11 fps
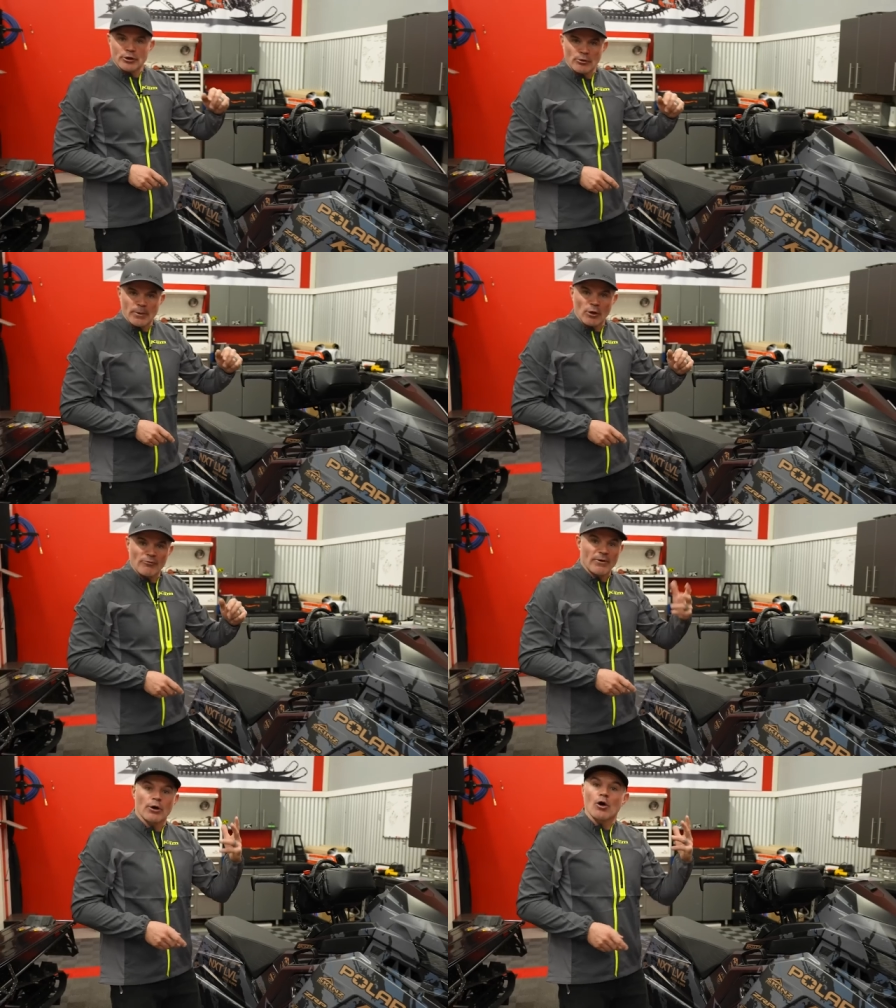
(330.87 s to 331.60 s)
your middle
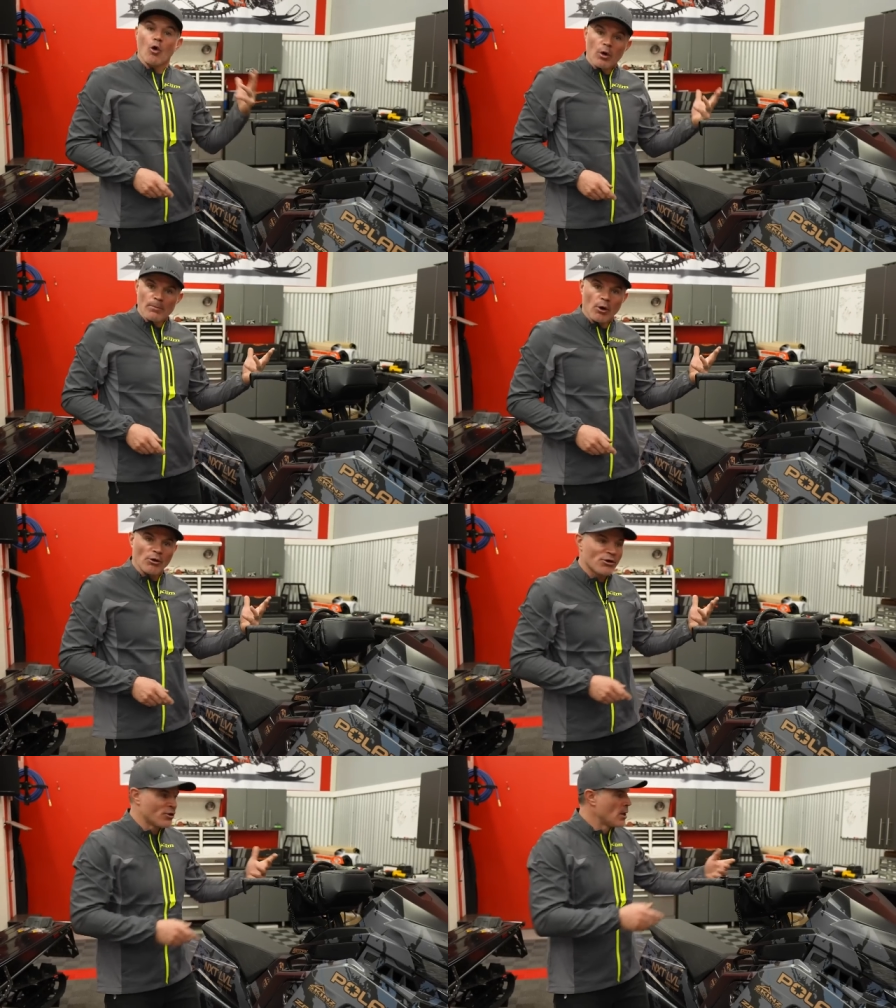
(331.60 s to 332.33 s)
finger, or
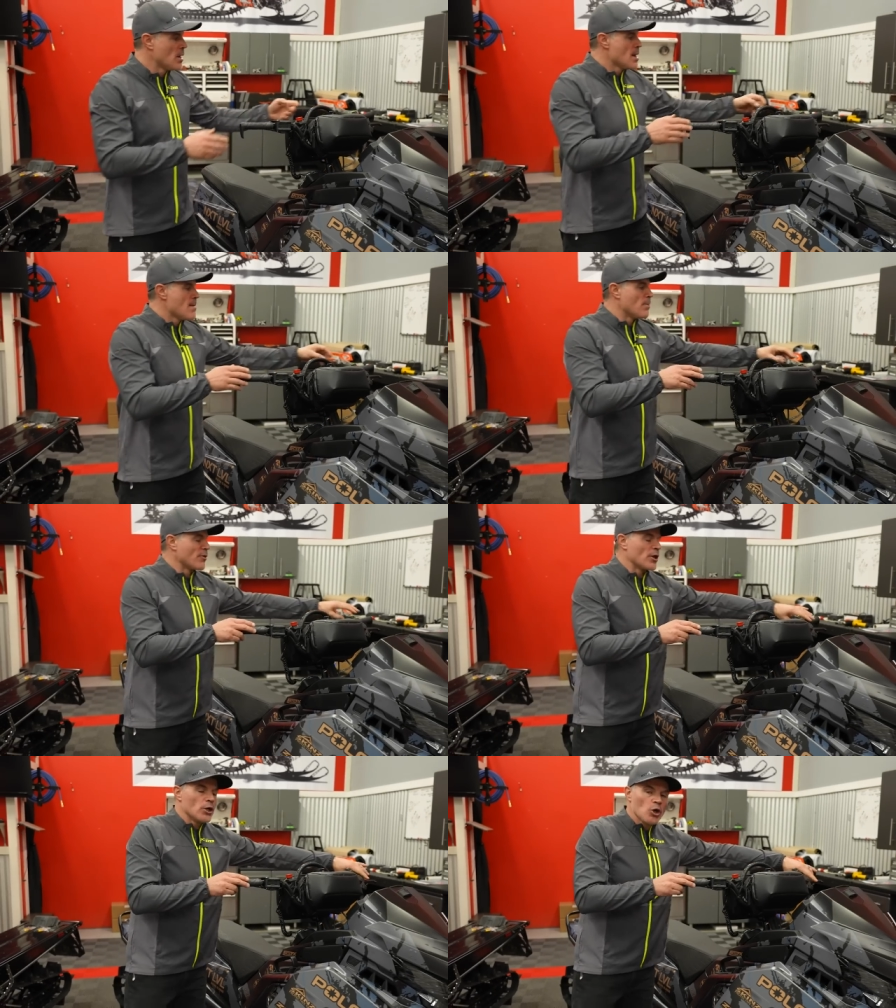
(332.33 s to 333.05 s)
both.
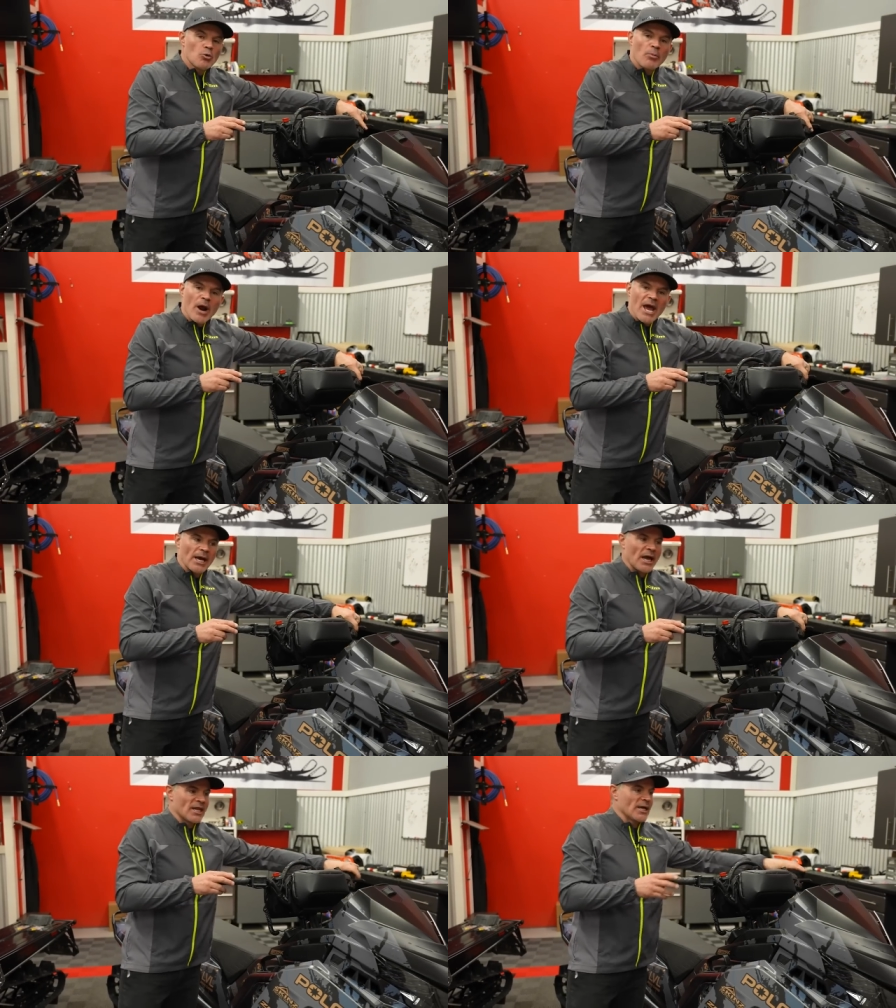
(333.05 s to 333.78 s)
But the new
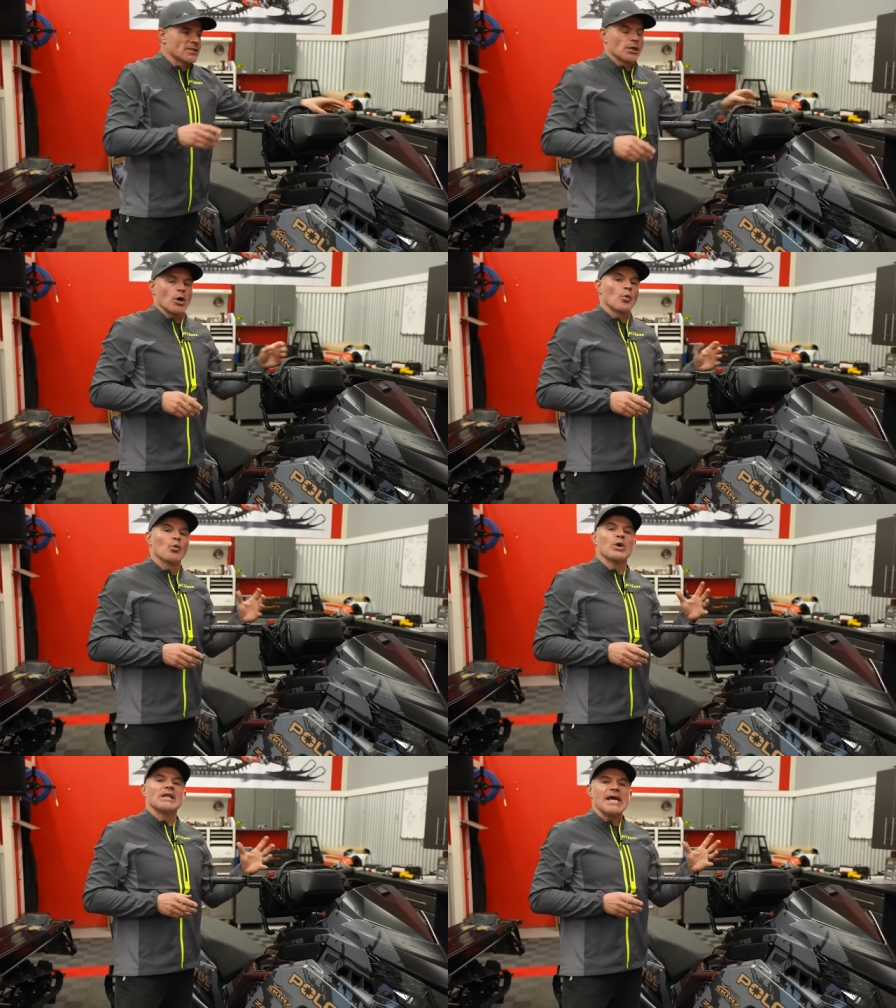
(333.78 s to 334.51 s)
brake, I think, is gonna
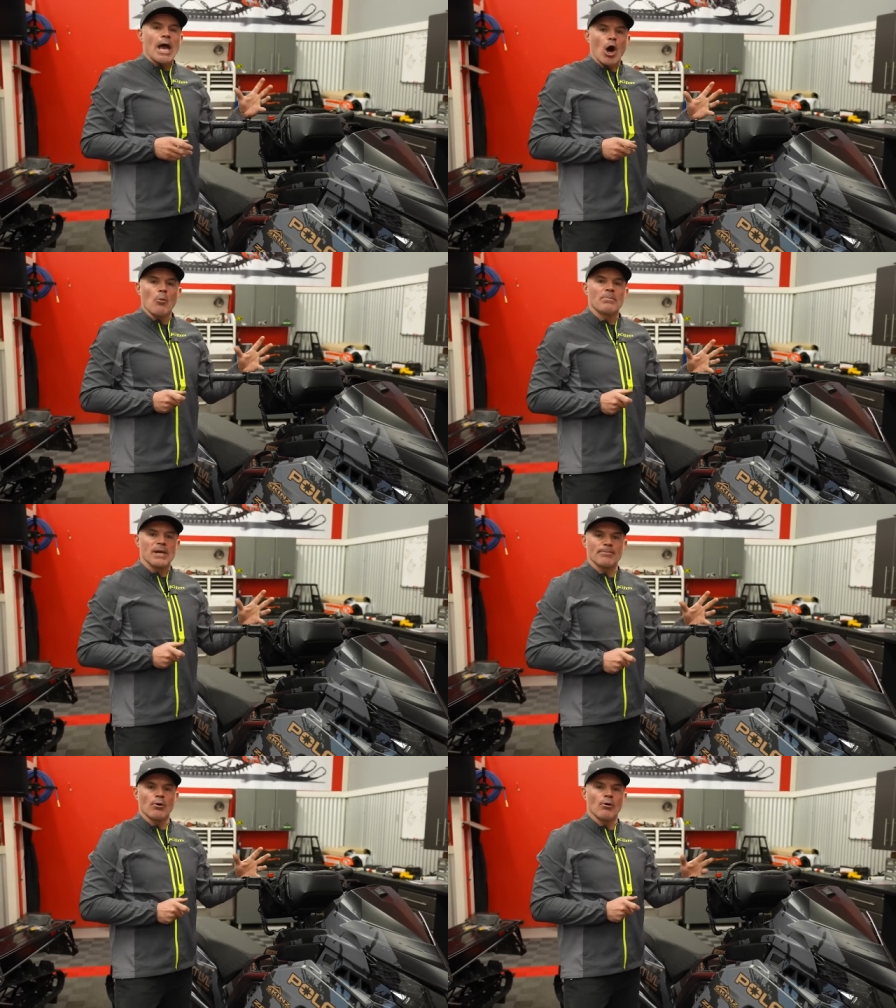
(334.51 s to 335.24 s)
really help
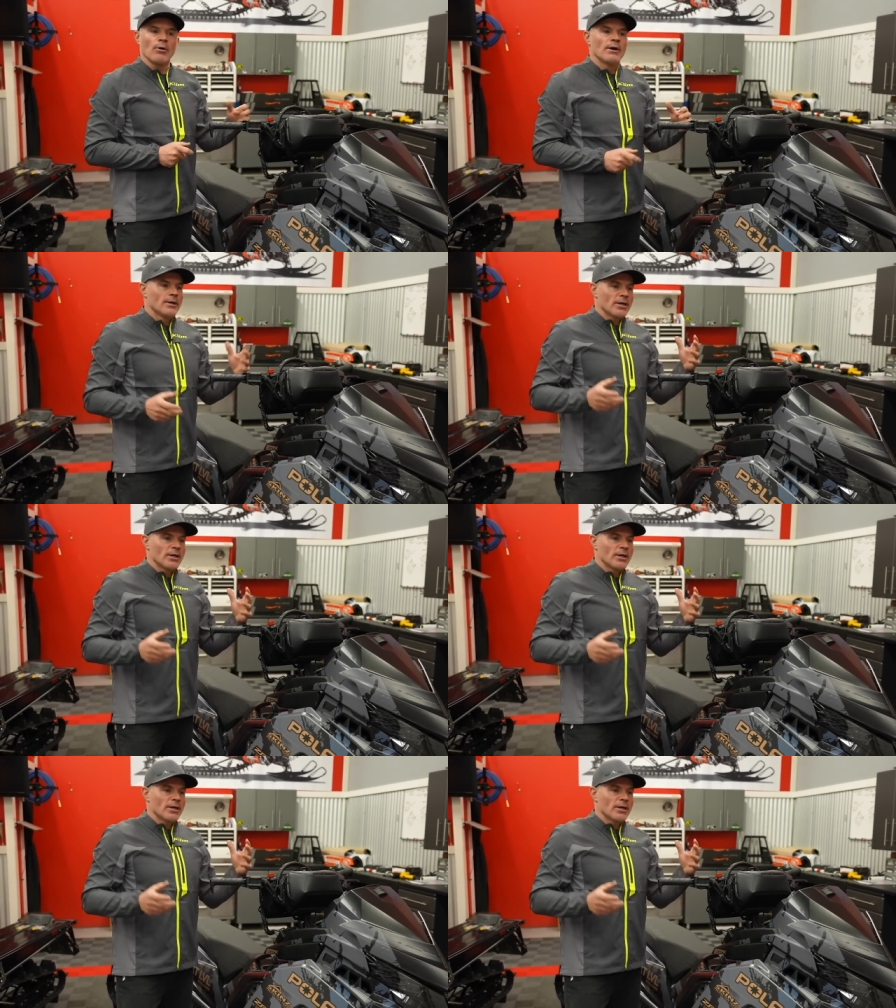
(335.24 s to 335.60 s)
people.